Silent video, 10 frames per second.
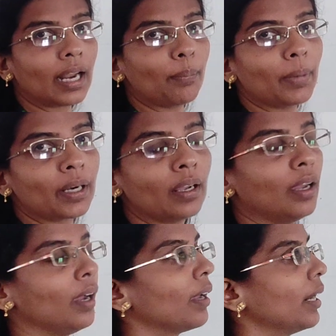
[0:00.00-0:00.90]
grammar.
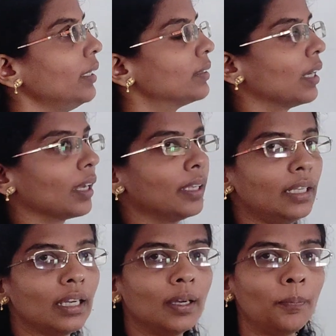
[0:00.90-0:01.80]
Right?
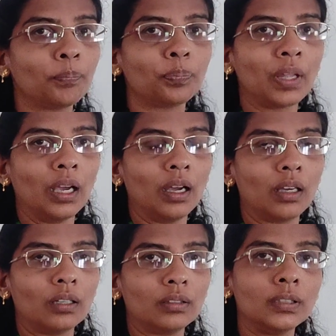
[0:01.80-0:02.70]
Here,
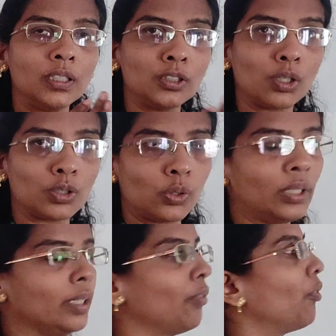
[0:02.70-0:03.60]
this is
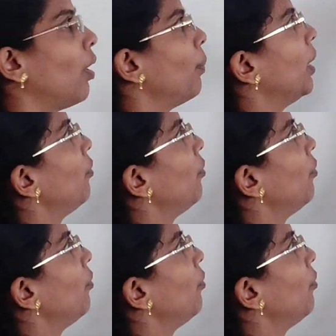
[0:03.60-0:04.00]
also in the form